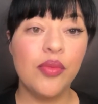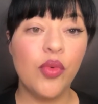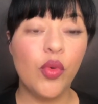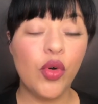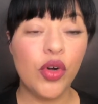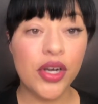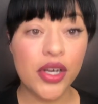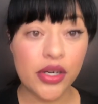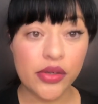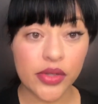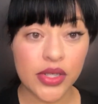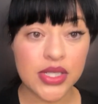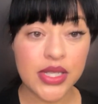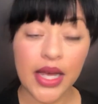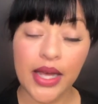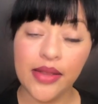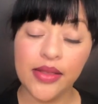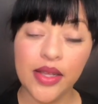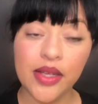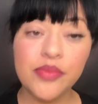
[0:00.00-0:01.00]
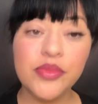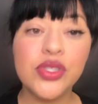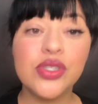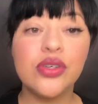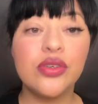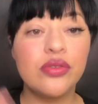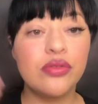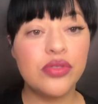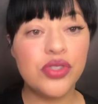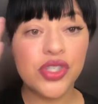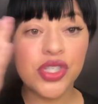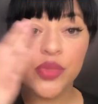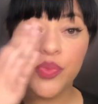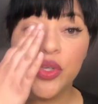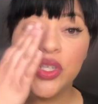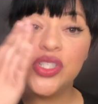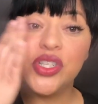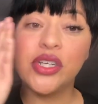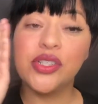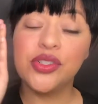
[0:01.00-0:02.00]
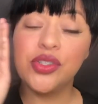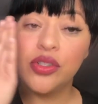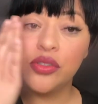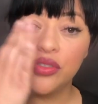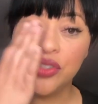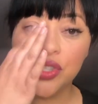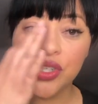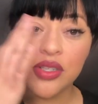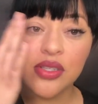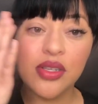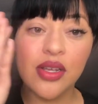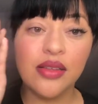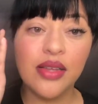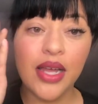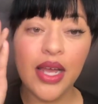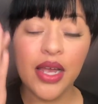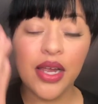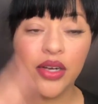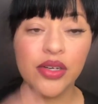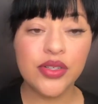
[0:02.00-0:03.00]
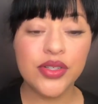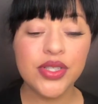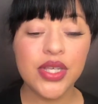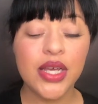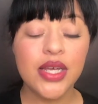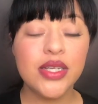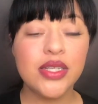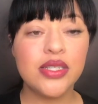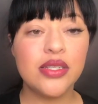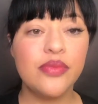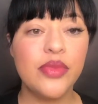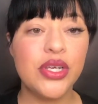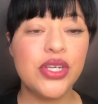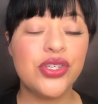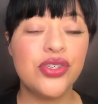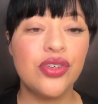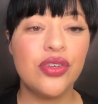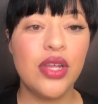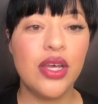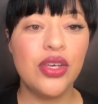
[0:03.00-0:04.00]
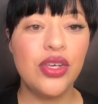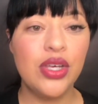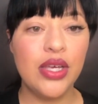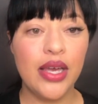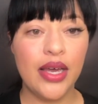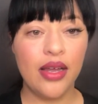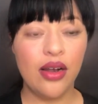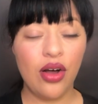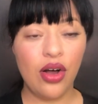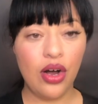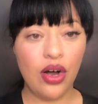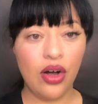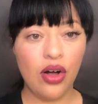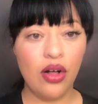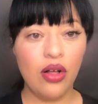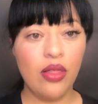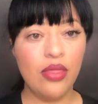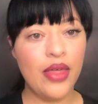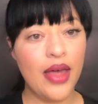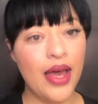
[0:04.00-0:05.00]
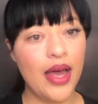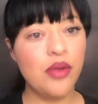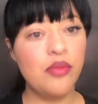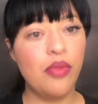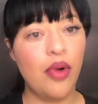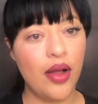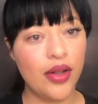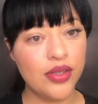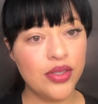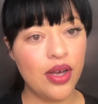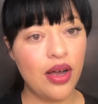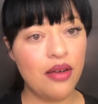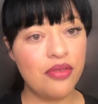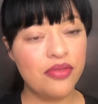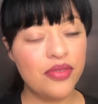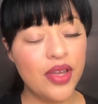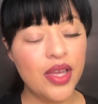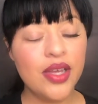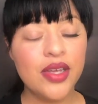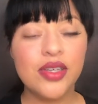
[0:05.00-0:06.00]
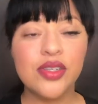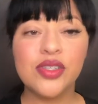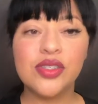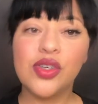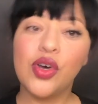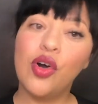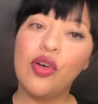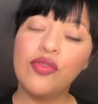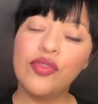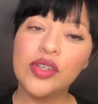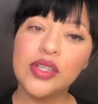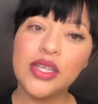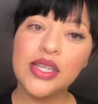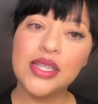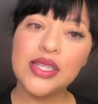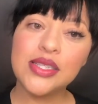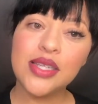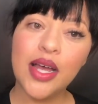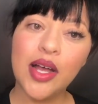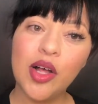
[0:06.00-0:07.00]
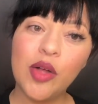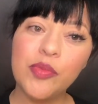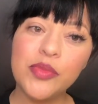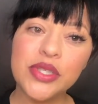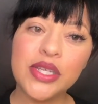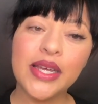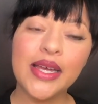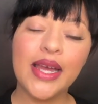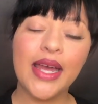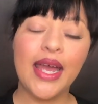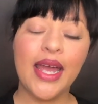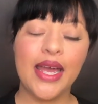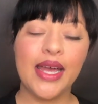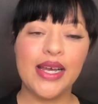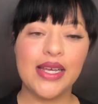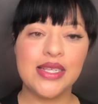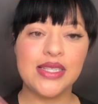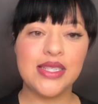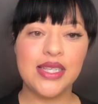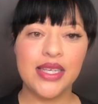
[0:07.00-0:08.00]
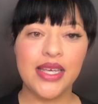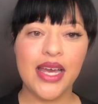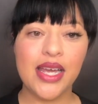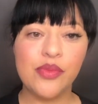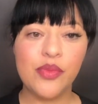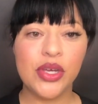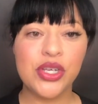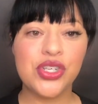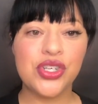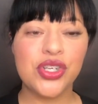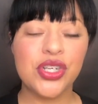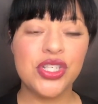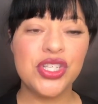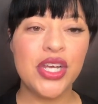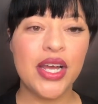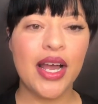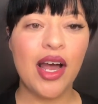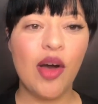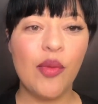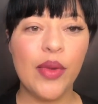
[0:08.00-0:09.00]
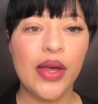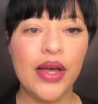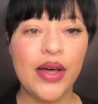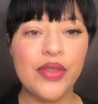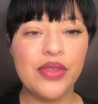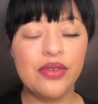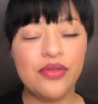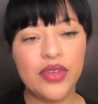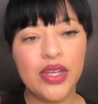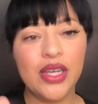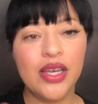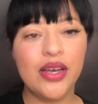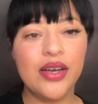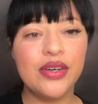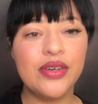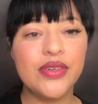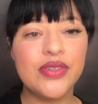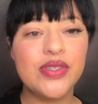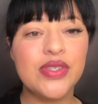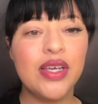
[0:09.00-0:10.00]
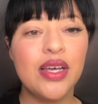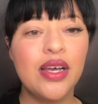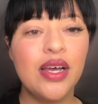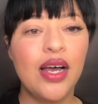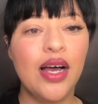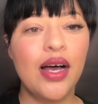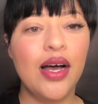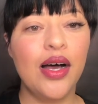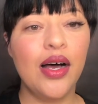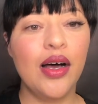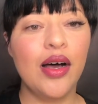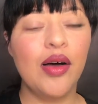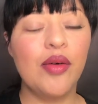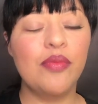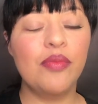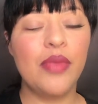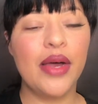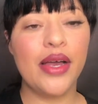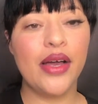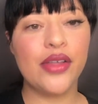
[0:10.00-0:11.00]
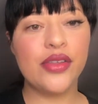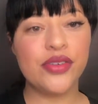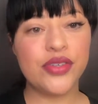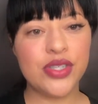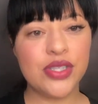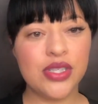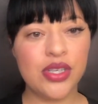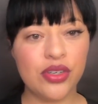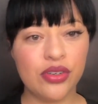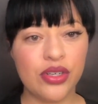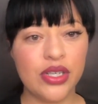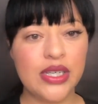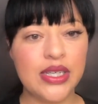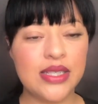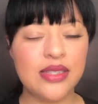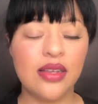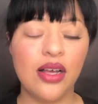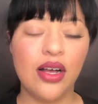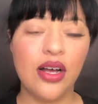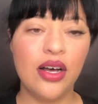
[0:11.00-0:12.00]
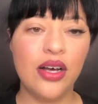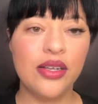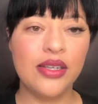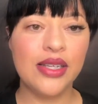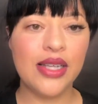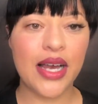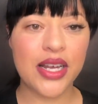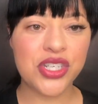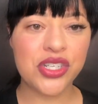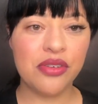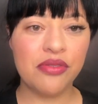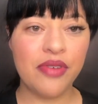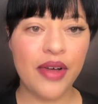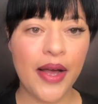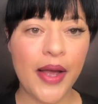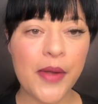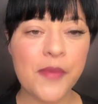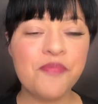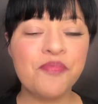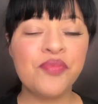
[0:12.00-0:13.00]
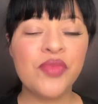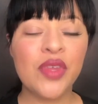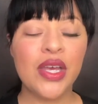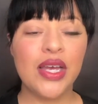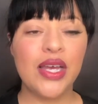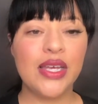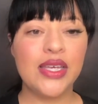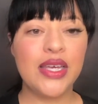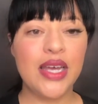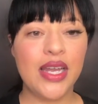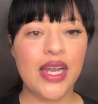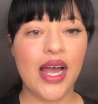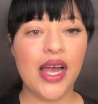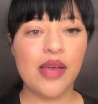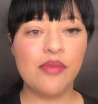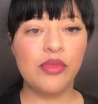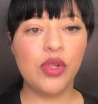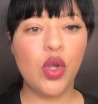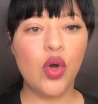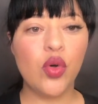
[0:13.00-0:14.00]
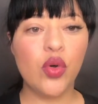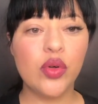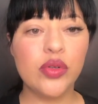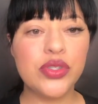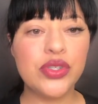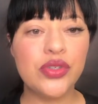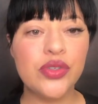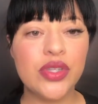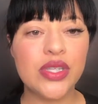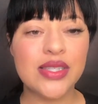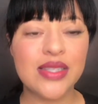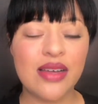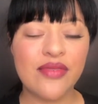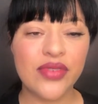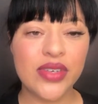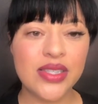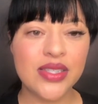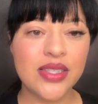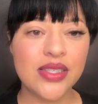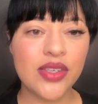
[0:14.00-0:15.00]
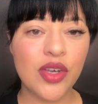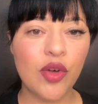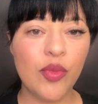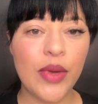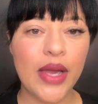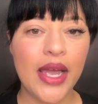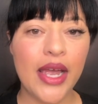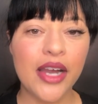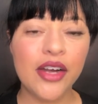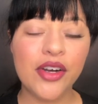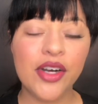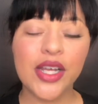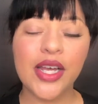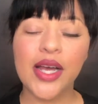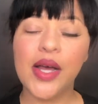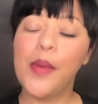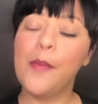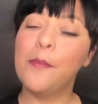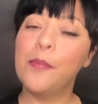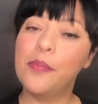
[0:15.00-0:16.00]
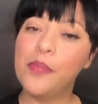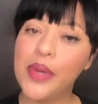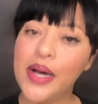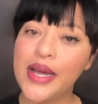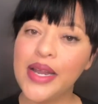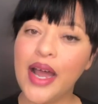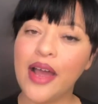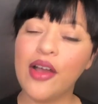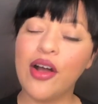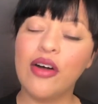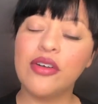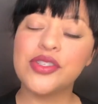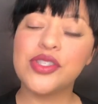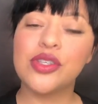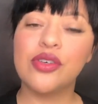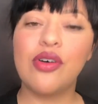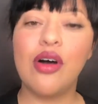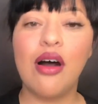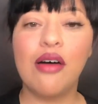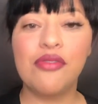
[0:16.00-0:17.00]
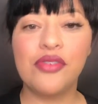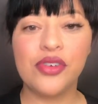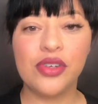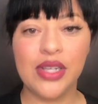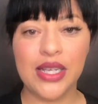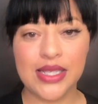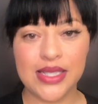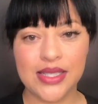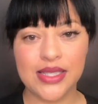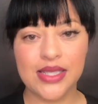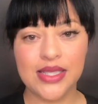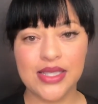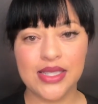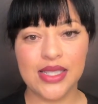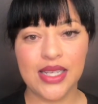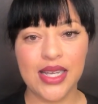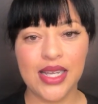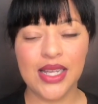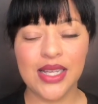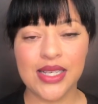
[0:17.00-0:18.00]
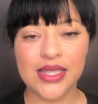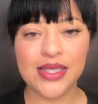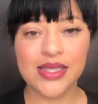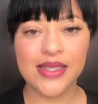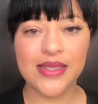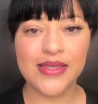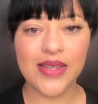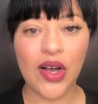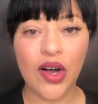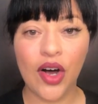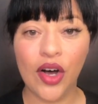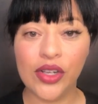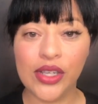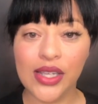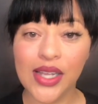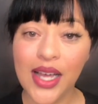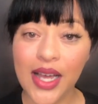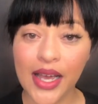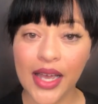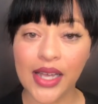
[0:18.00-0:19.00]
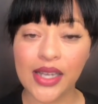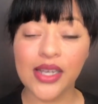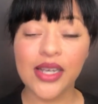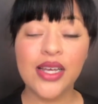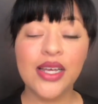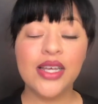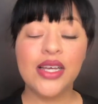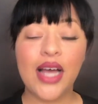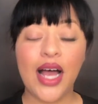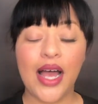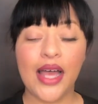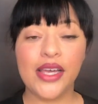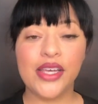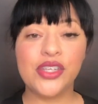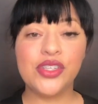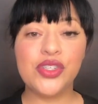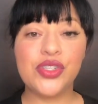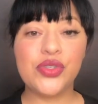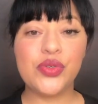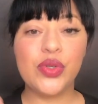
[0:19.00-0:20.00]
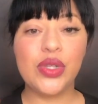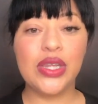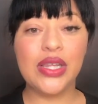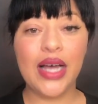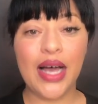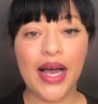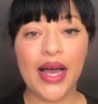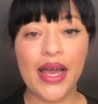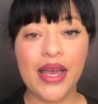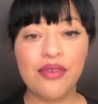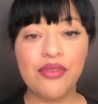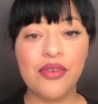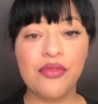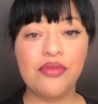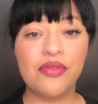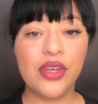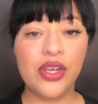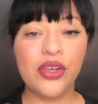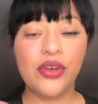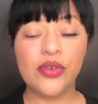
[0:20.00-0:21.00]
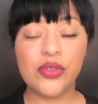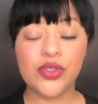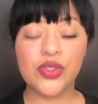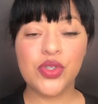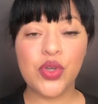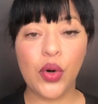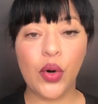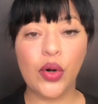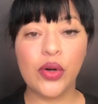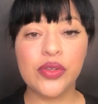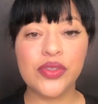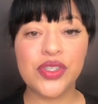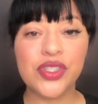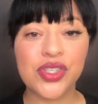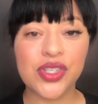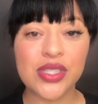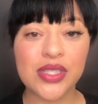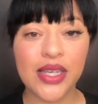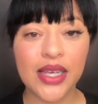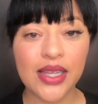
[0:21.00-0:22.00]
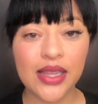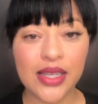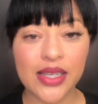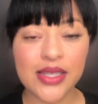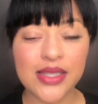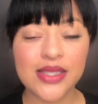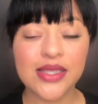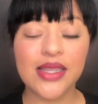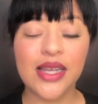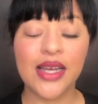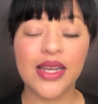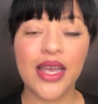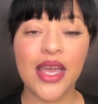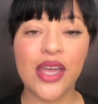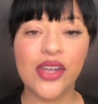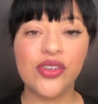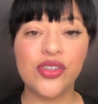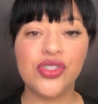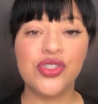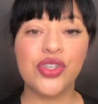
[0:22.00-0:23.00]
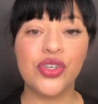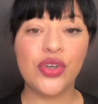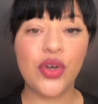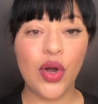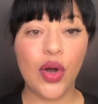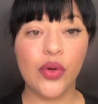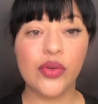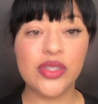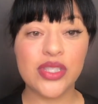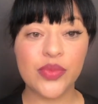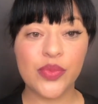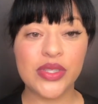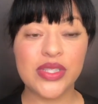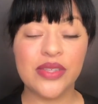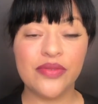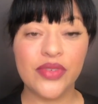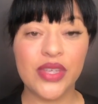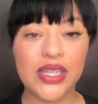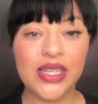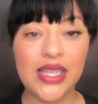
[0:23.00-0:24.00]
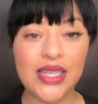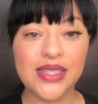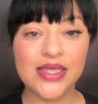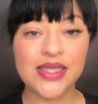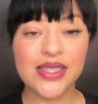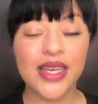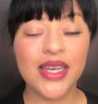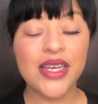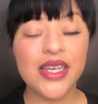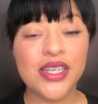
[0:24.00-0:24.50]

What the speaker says: or irritate them. So just be gentle just on the hairs to make sure that you get all that bond off. So hopefully this helped, and again, make sure to check out my other videos, my other series on Lashify. Again, I am local to the San Francisco Bay Area, but I also offer lessons and classes online. I can do live video tutorials just like this that cater to your own specific needs.